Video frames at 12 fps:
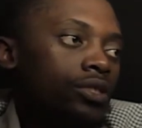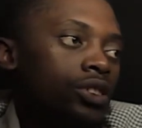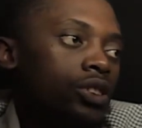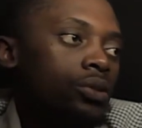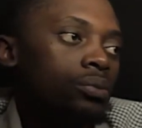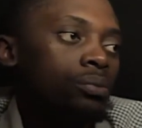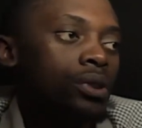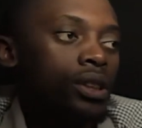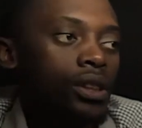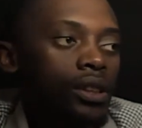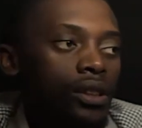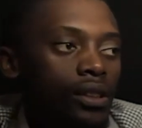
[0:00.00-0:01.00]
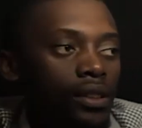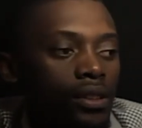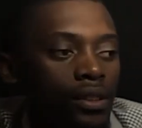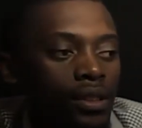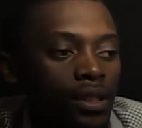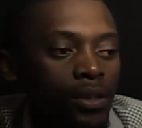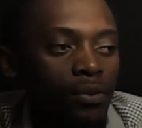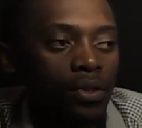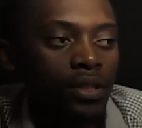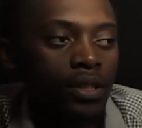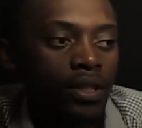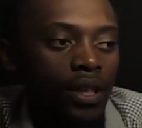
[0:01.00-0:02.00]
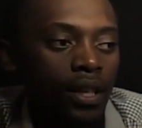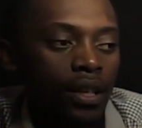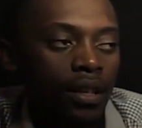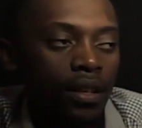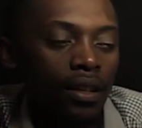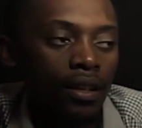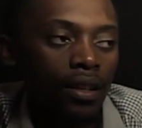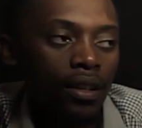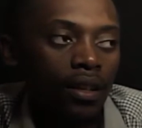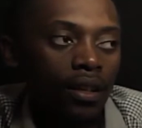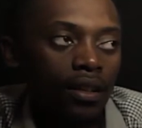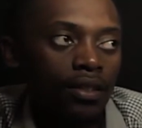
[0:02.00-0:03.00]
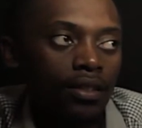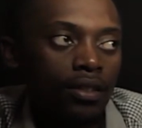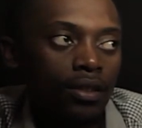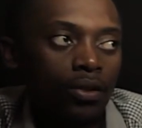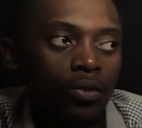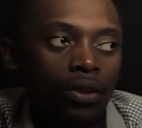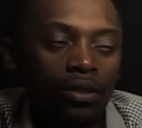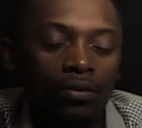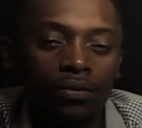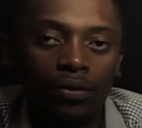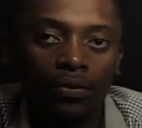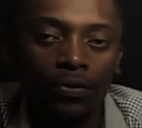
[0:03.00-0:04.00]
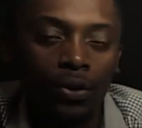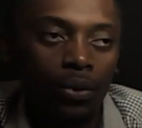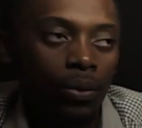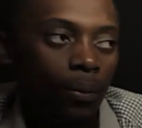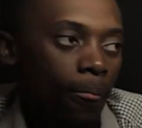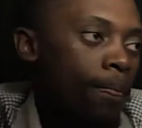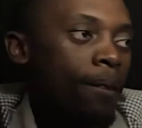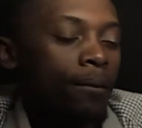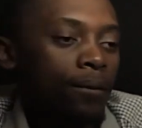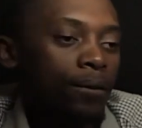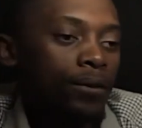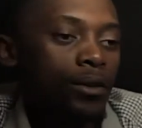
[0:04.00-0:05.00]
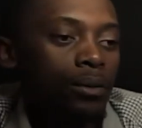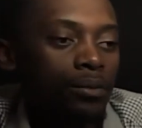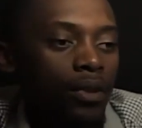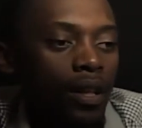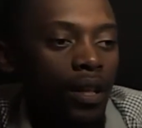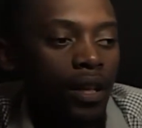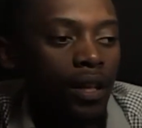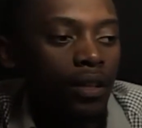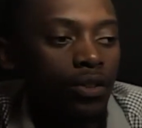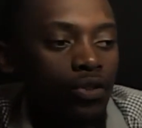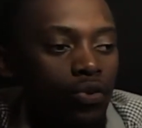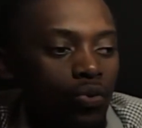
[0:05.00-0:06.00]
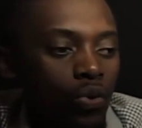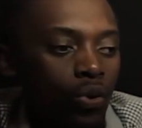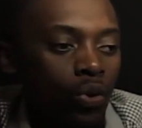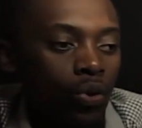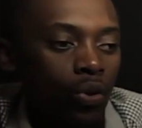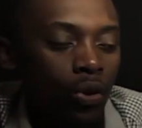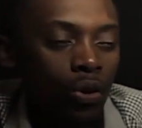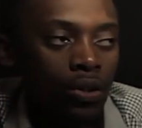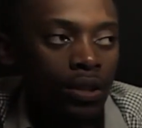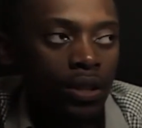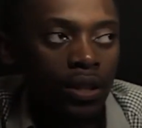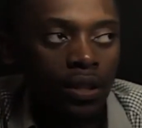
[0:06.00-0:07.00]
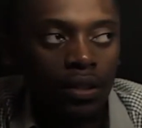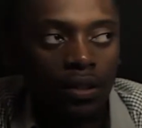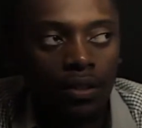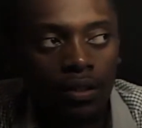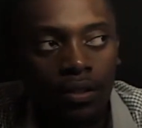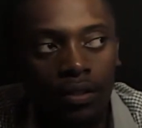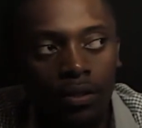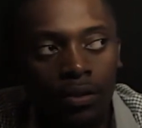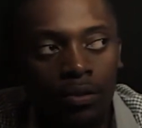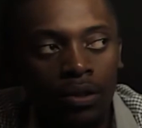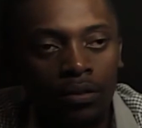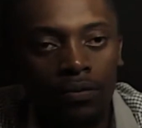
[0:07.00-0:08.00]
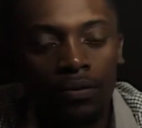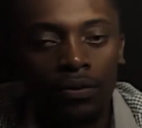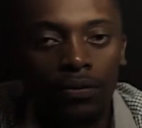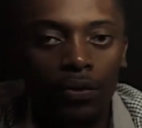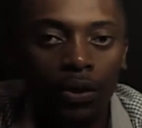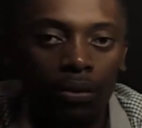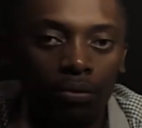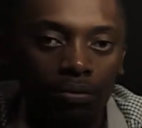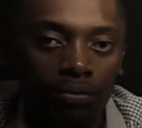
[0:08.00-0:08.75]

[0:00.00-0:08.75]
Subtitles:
to B, then we say it's still 1/4. From A to O only, it's still 1/4,